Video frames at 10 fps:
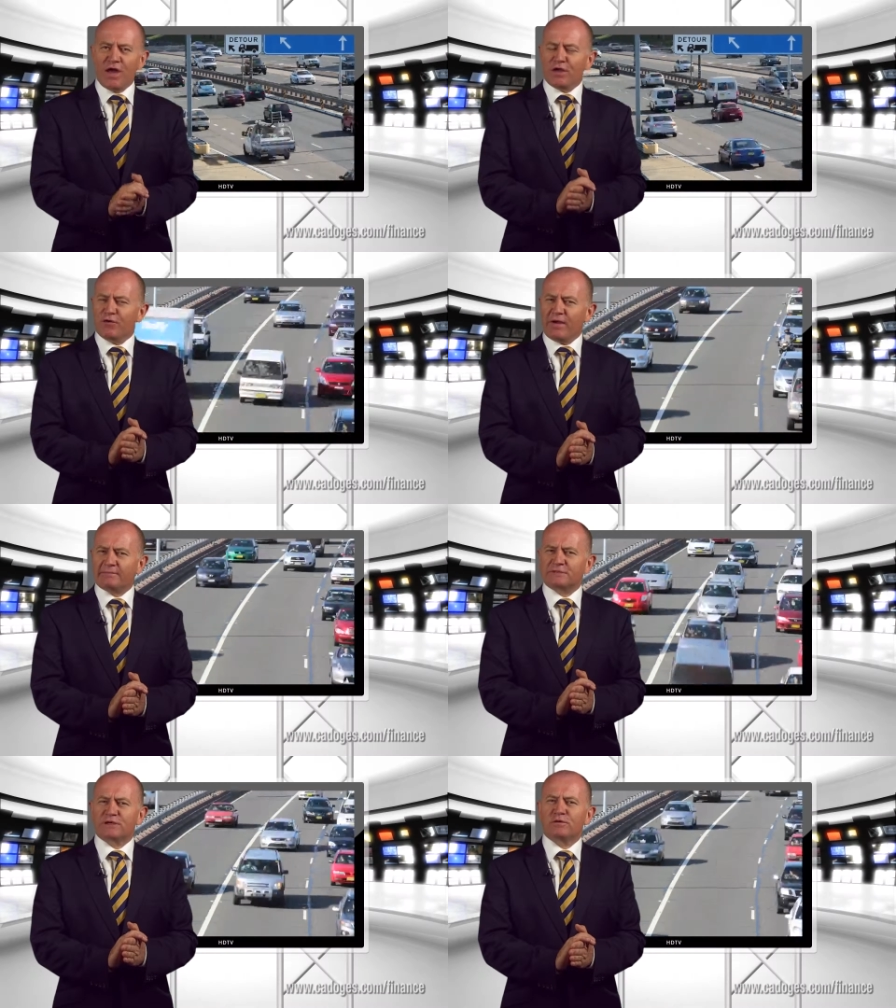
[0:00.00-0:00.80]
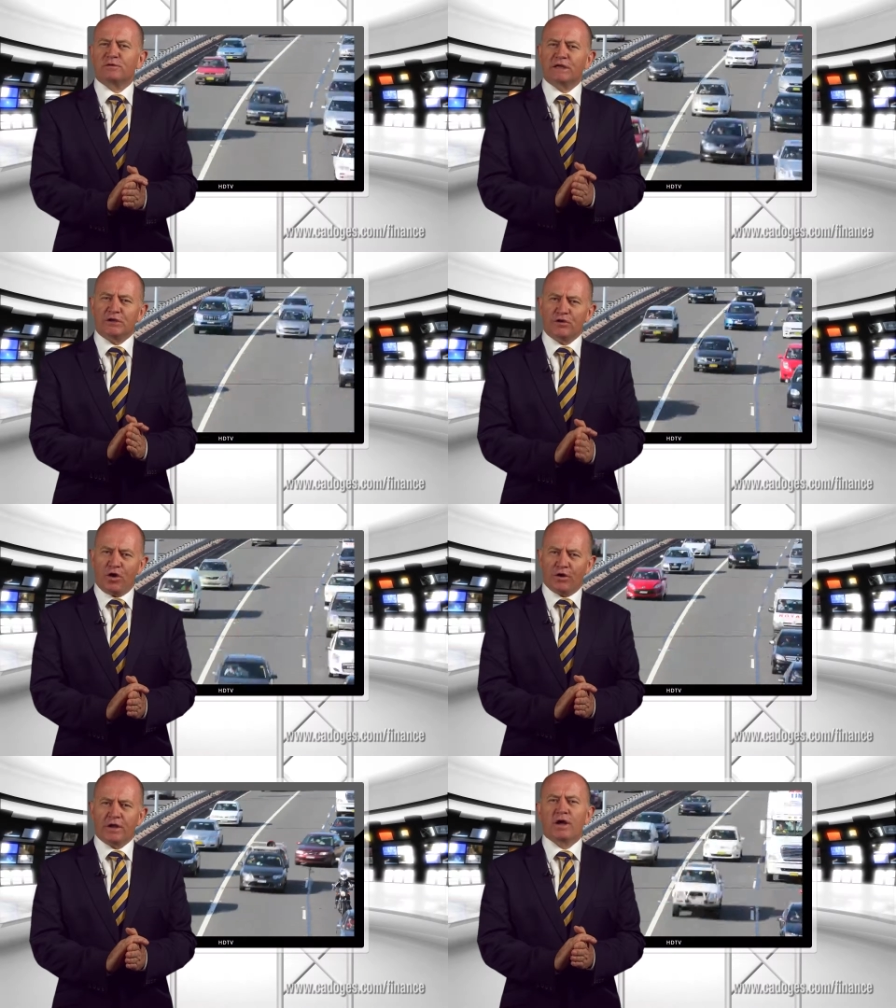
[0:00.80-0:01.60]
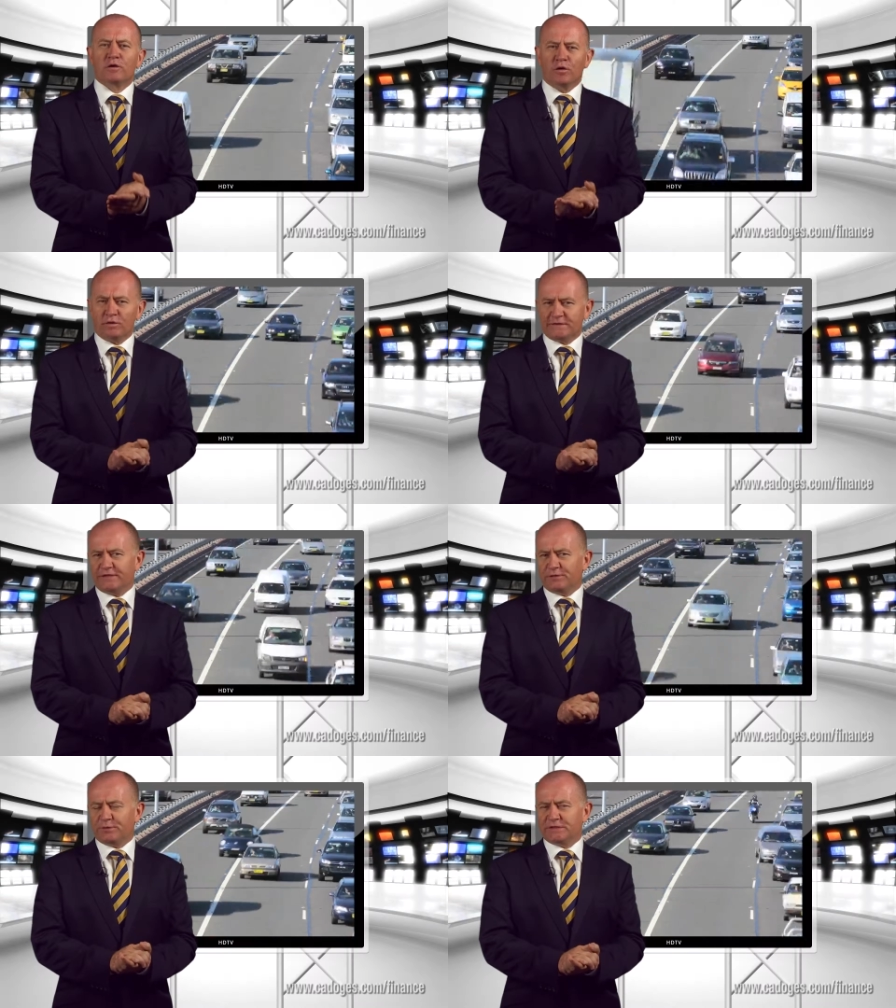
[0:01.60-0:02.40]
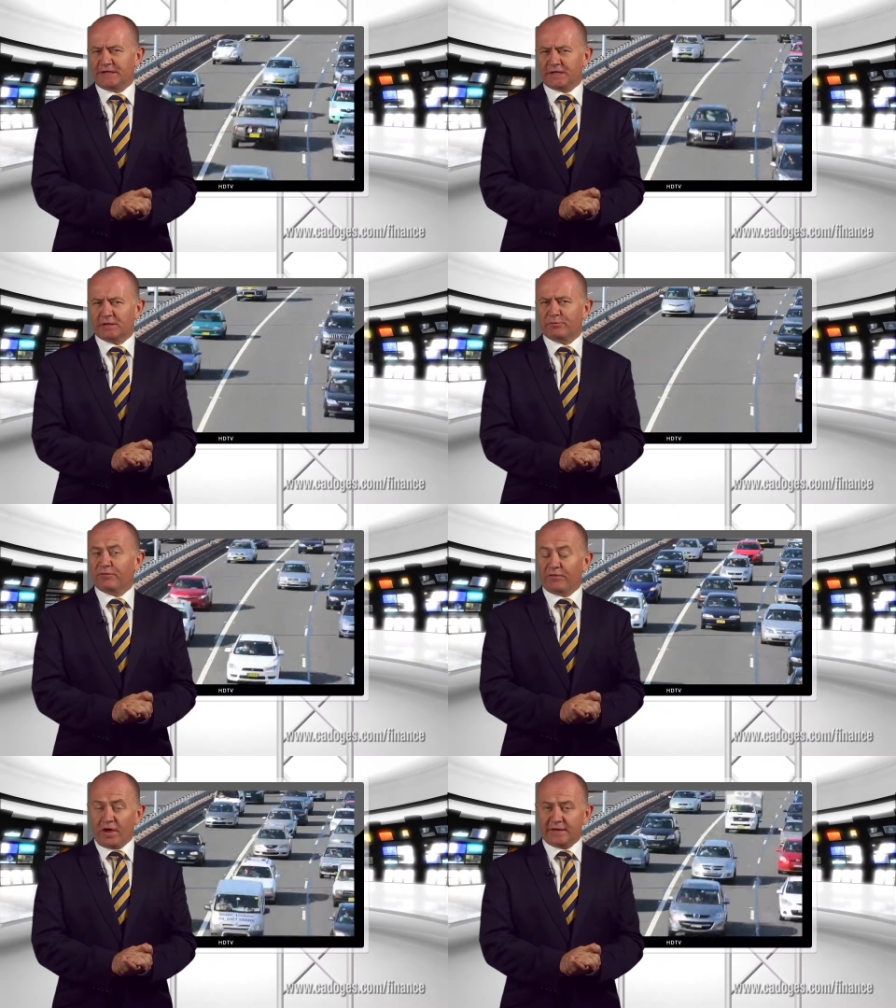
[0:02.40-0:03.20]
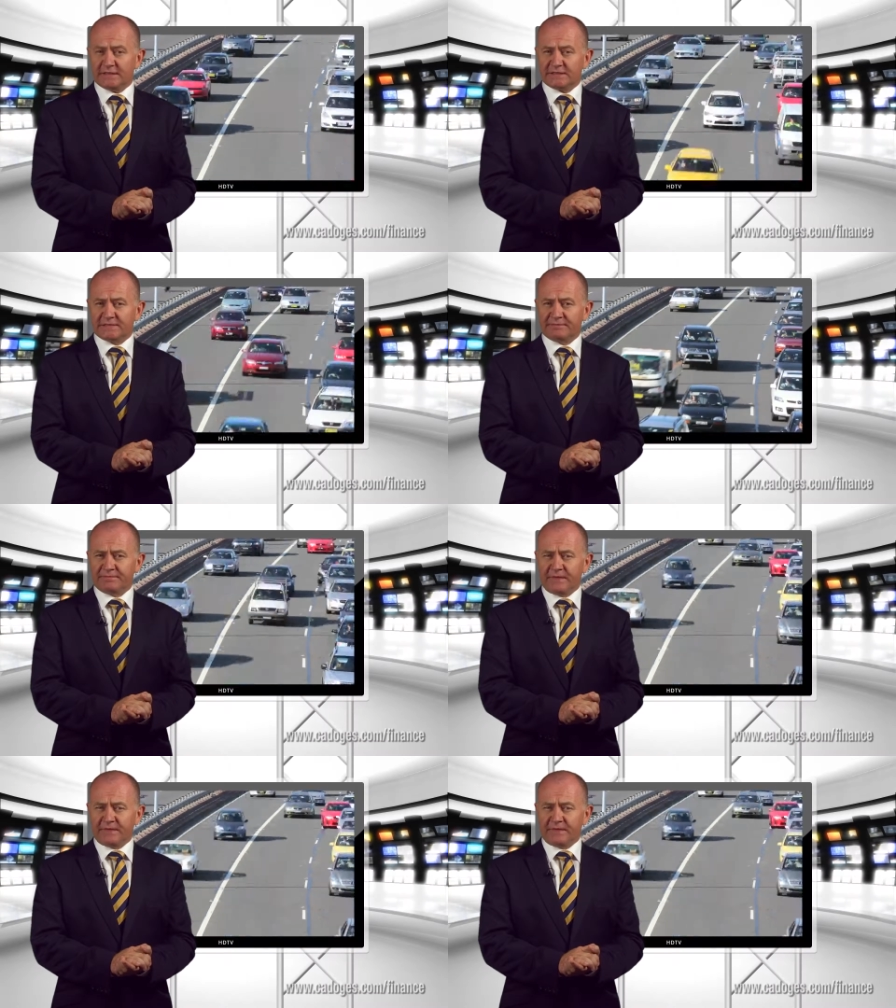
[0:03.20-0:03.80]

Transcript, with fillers: You're absolutely not locked into particular providers.